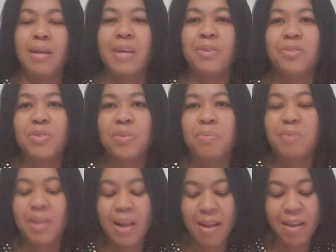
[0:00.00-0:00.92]
Hey YouTube,
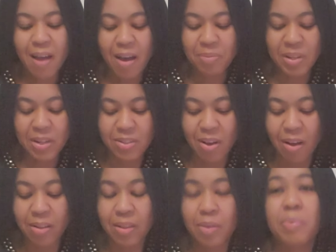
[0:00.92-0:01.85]
today I'm going to
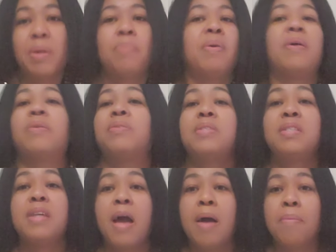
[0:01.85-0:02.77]
talk a little bit about
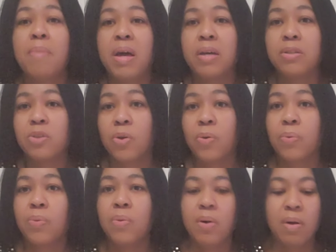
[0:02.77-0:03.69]

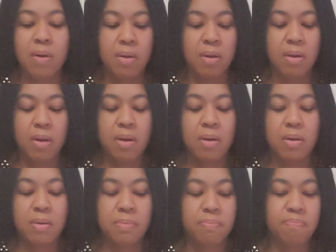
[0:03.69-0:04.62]
DMSO.
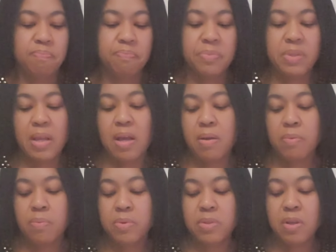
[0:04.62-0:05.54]
I
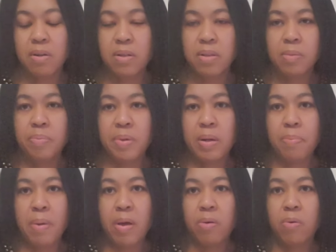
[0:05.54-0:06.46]
will talk a little bit
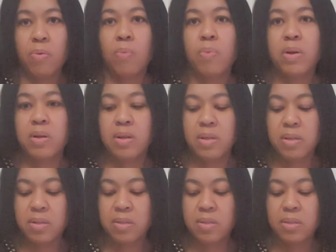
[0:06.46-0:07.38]
about what it
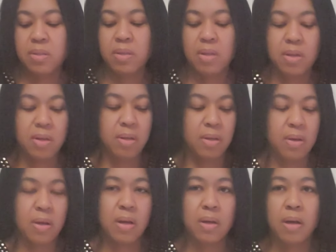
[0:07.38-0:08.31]
is,
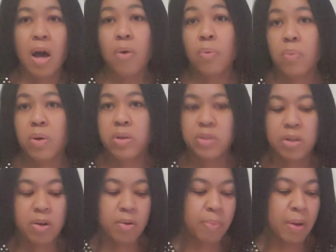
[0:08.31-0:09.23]
how it works
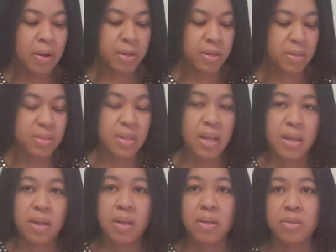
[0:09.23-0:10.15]
in our bodies,
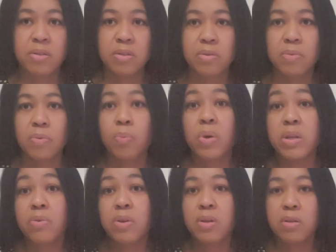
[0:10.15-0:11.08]
and
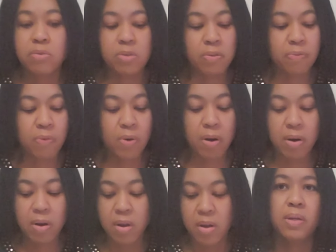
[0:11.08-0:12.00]
what you can use it
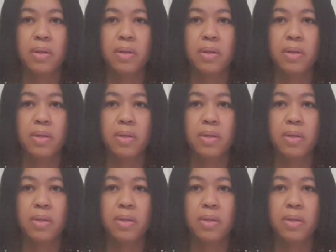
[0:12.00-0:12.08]
for.